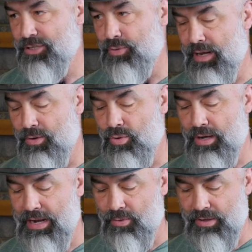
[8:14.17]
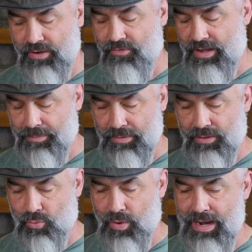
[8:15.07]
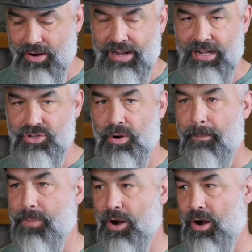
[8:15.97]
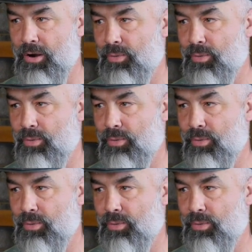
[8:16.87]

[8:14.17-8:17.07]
what I want. I want to develop a little wire edge or a burr.